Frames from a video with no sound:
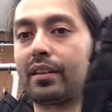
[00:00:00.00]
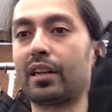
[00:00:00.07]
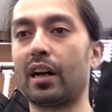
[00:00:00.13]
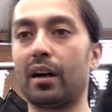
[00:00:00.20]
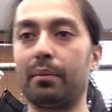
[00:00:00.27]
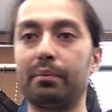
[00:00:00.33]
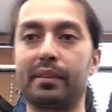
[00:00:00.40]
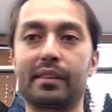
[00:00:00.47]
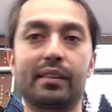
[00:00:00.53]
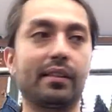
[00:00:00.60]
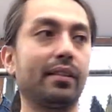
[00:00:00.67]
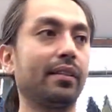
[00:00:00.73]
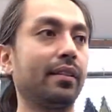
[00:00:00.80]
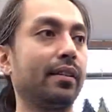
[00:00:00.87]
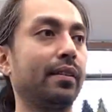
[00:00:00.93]
comes,
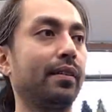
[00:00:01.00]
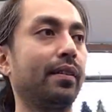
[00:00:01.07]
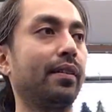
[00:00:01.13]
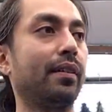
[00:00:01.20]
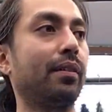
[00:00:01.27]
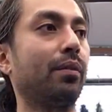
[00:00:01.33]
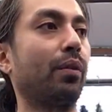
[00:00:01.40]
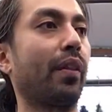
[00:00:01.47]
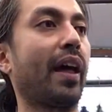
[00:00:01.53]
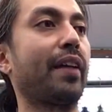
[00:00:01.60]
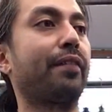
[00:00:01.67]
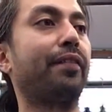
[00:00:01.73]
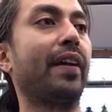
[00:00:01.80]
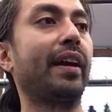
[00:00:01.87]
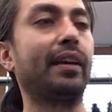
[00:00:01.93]
well,
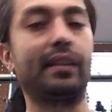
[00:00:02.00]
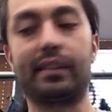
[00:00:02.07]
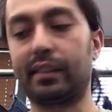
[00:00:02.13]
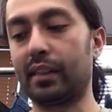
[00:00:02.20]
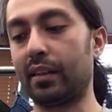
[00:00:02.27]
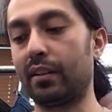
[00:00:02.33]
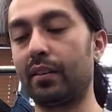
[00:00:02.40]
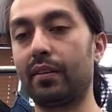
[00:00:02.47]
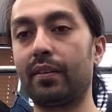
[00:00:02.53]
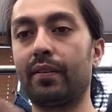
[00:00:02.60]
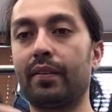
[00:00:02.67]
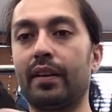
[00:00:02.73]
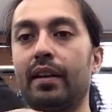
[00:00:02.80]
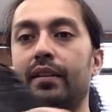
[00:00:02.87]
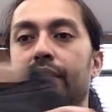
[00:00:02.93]
that fades
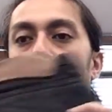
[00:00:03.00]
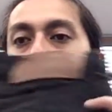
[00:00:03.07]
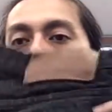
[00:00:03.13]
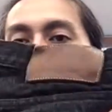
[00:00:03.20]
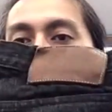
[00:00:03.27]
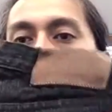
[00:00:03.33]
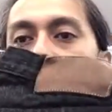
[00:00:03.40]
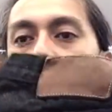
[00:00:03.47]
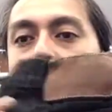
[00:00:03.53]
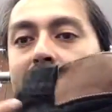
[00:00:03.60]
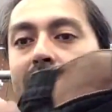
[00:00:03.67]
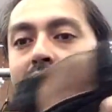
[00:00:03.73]
to this.